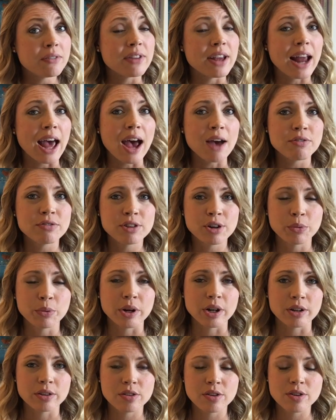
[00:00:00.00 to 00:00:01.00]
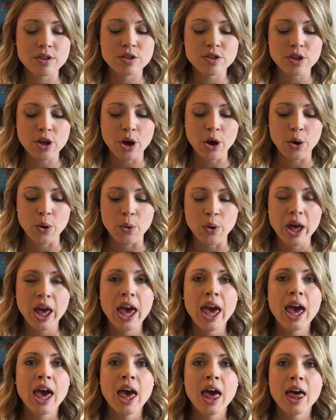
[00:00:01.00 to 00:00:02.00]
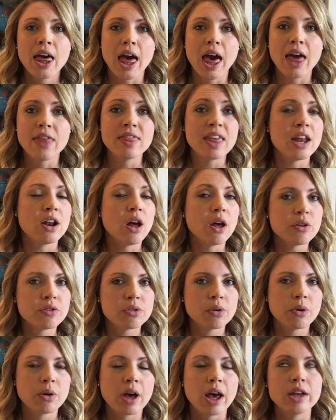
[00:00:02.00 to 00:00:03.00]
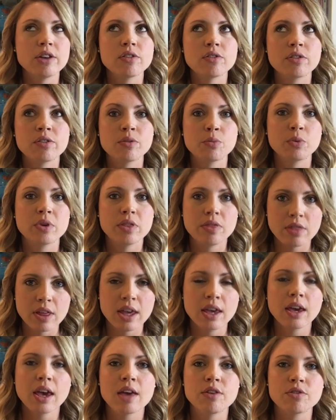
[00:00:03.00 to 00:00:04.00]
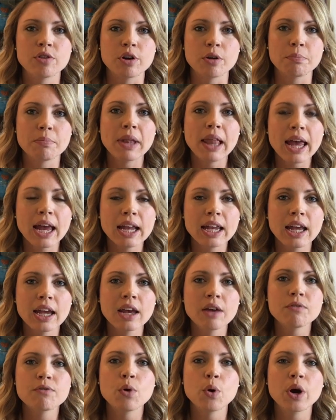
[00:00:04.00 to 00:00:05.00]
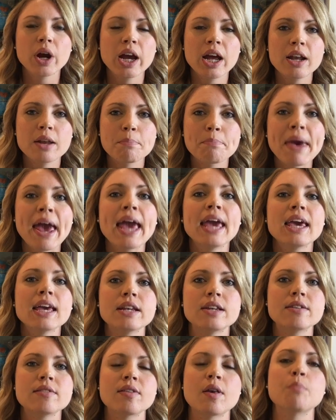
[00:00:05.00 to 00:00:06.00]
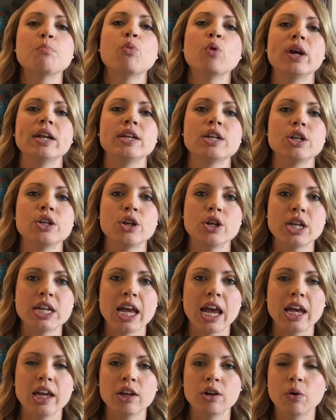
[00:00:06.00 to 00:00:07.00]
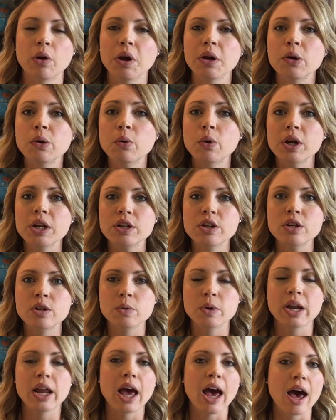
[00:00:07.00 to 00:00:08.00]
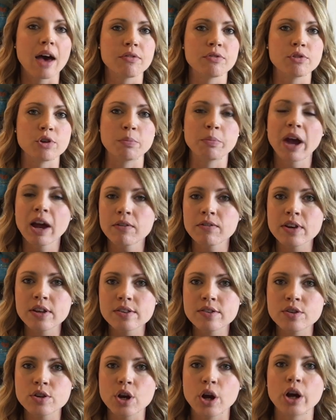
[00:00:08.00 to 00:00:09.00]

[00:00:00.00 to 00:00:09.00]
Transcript: of it afterwards. So, and then also I just would think, as you're planning for it, peg it to some point in your day. You know, are you going to do it after breakfast?